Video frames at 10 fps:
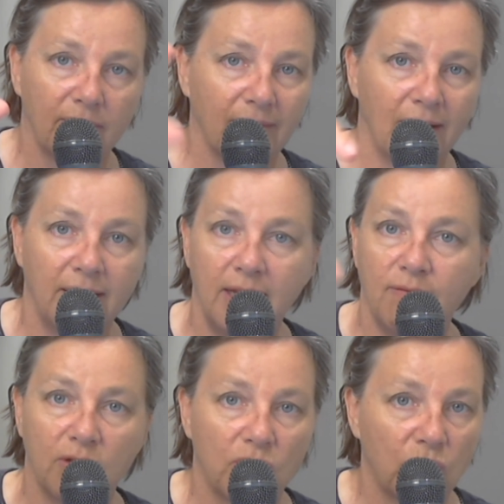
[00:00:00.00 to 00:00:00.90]

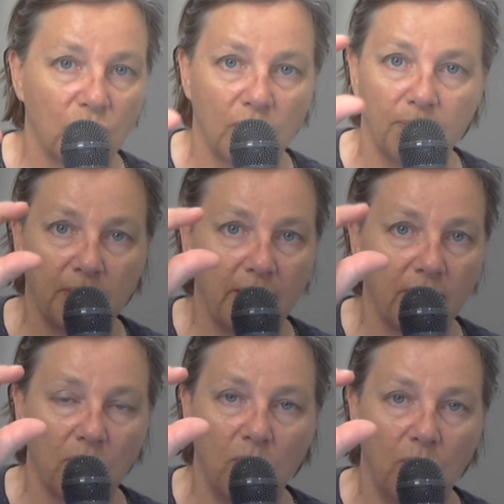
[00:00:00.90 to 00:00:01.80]
uneven stirrup
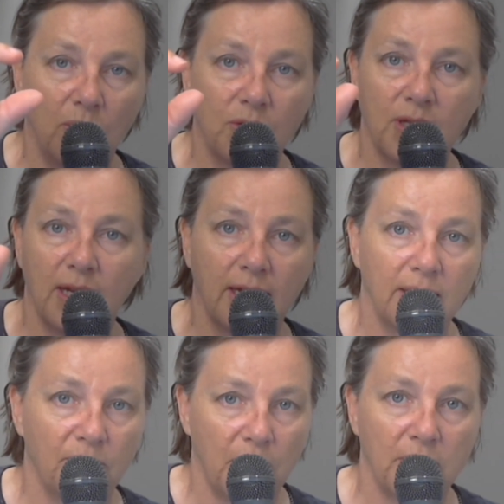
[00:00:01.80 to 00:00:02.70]
leather holes
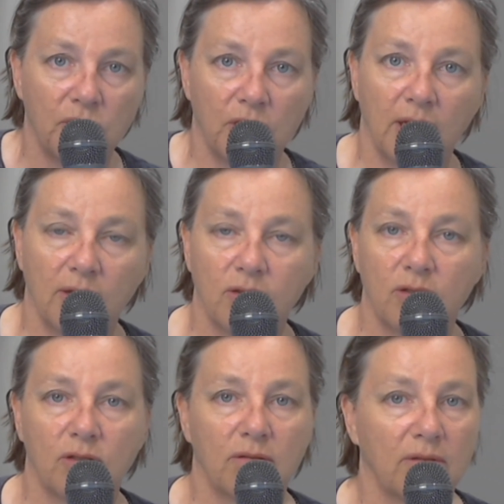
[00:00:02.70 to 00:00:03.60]
and punching
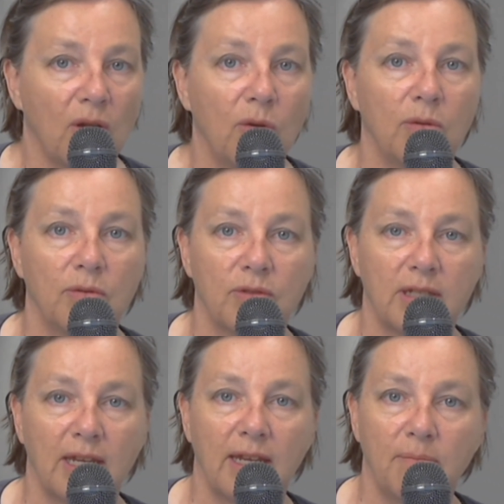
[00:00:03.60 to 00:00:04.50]

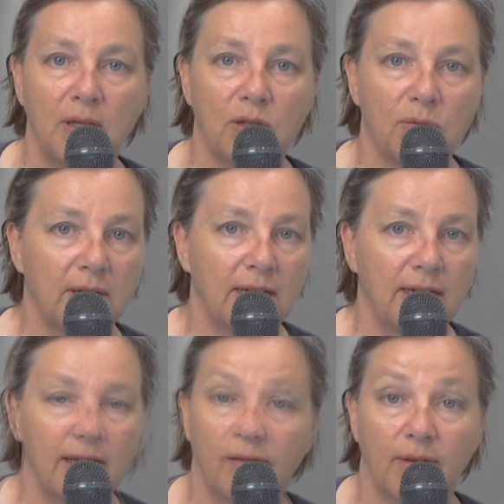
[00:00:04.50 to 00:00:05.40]
holes in
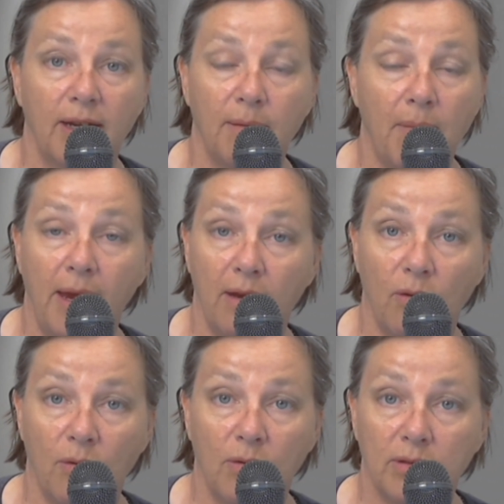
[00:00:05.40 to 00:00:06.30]
between already made
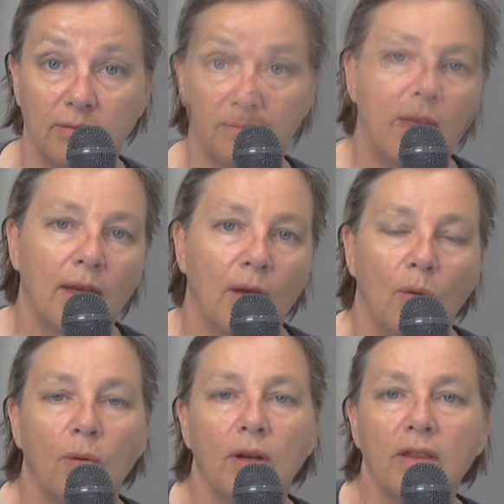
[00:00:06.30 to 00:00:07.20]
hole.
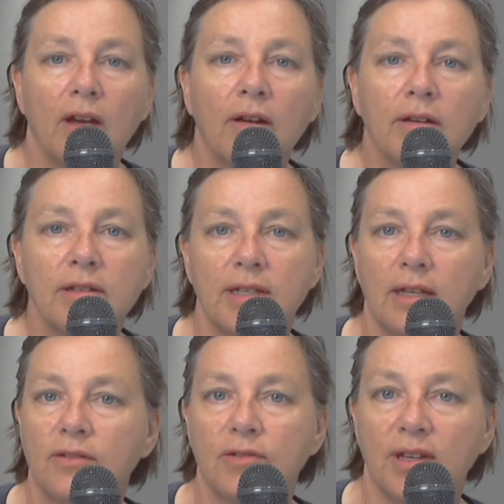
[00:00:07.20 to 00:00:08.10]
One of the hardest
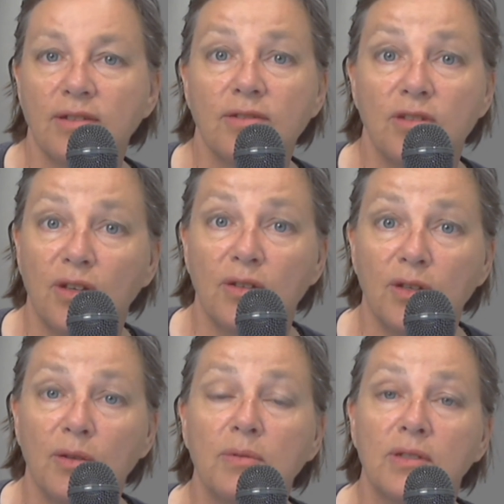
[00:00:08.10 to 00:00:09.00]
exercises you can
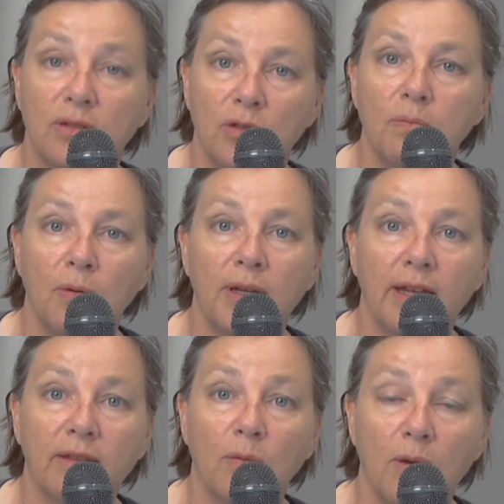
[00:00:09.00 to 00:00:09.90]
do is the 2-point
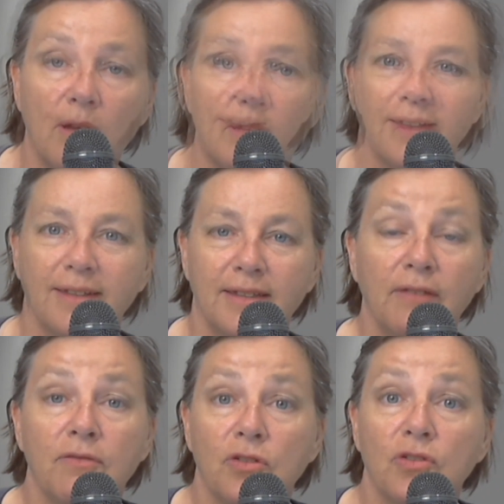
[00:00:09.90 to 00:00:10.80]
at the walk.
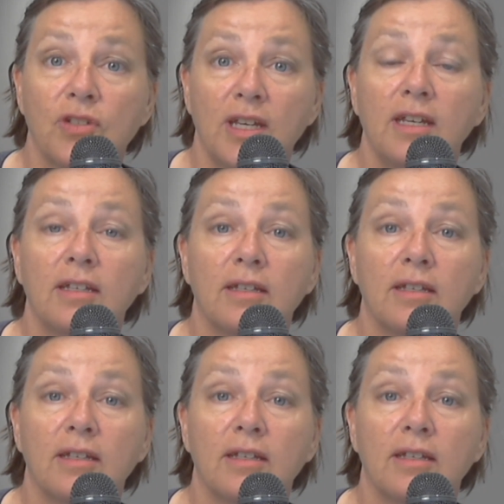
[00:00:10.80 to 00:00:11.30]
Lift your seat